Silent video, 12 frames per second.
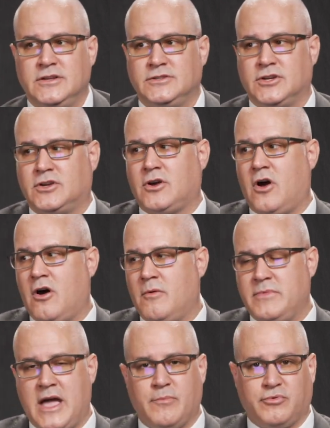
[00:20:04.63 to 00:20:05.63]
to
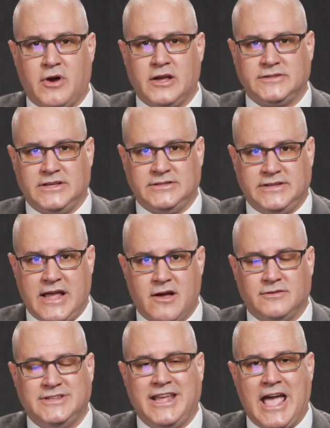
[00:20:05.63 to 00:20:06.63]
calm that process
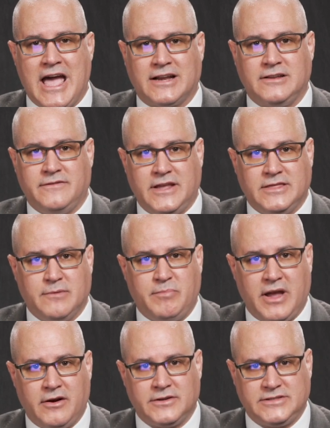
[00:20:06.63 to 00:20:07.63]
down, to activate the
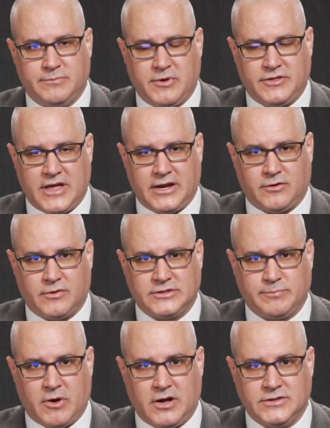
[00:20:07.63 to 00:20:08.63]
parasympathetic
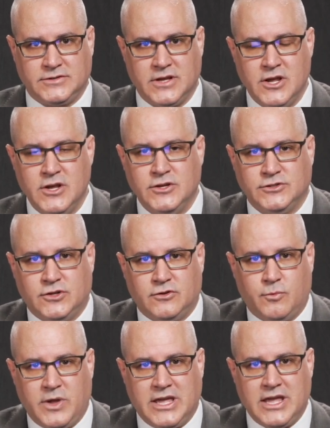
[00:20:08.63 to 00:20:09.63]
response so
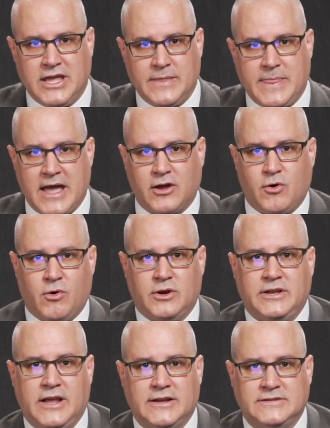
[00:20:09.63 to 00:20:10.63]
that we can get that
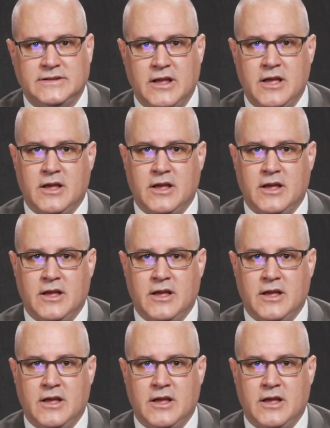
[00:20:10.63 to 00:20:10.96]
cortex